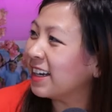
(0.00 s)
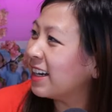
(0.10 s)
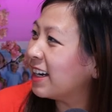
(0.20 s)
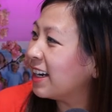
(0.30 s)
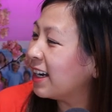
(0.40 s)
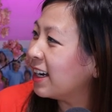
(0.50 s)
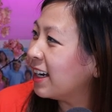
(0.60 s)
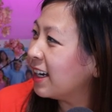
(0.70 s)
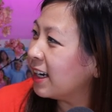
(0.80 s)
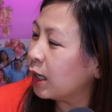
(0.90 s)

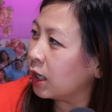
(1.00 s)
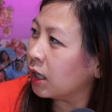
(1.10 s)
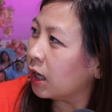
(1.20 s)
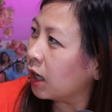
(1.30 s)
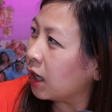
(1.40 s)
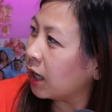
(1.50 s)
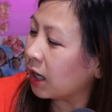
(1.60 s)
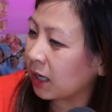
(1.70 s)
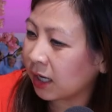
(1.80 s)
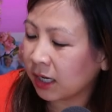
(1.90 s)

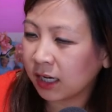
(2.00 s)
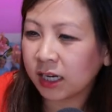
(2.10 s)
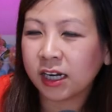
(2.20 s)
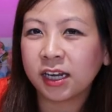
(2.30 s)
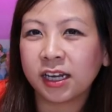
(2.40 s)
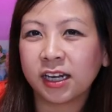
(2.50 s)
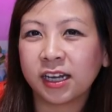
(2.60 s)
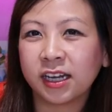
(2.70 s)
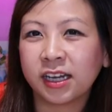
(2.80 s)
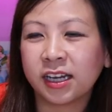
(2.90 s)

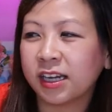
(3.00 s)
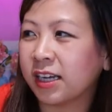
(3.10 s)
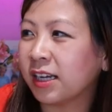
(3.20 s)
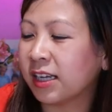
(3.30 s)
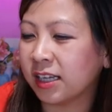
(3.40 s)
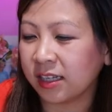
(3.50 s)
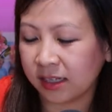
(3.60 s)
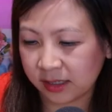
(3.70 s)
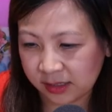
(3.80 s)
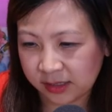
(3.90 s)

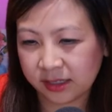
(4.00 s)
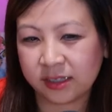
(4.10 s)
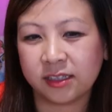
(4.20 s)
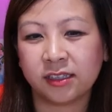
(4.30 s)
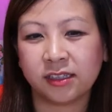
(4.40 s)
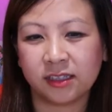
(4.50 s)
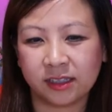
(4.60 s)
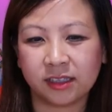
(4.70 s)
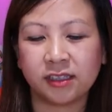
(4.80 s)
The person shown says nothing.